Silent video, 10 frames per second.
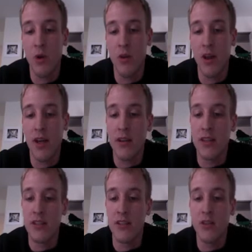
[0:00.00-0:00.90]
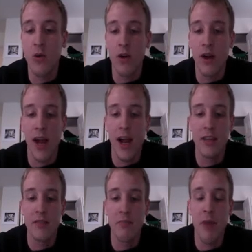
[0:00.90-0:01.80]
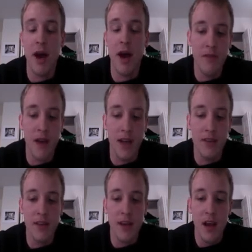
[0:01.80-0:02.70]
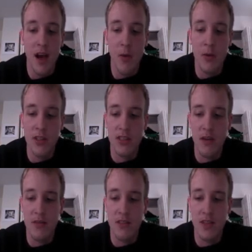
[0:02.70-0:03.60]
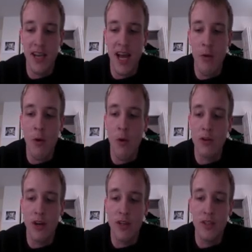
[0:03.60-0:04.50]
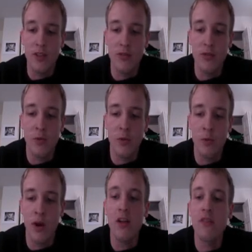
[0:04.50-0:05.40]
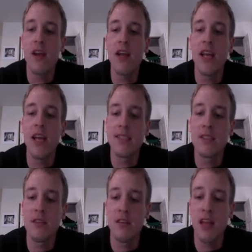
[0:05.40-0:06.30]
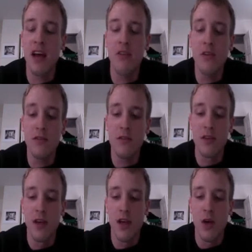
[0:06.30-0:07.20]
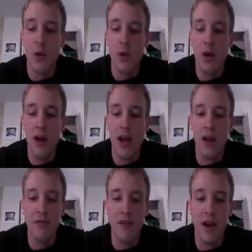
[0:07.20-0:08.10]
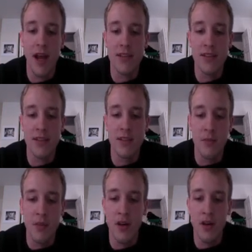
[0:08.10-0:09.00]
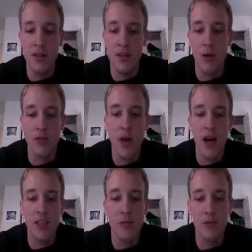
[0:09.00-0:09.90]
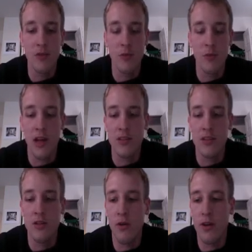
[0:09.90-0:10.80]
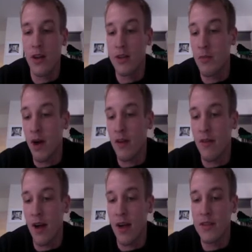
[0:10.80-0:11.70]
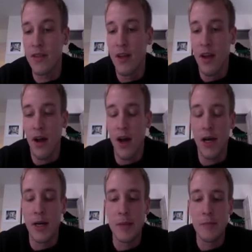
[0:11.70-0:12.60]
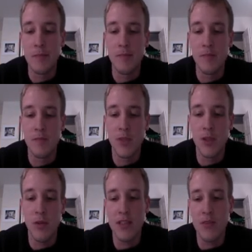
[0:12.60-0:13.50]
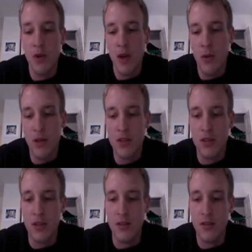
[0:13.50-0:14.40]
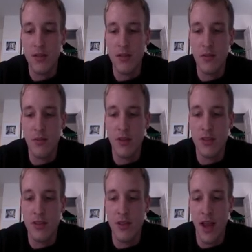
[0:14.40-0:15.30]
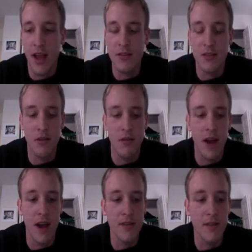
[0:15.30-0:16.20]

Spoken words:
likely to store it as body fats, which is obviously not what we're trying to do. So when we're elevating insulin levels, we want to have fatty acids in the blood as low as possible, so we're not storing that as body fats. So that's pretty much the simplistic answer of that.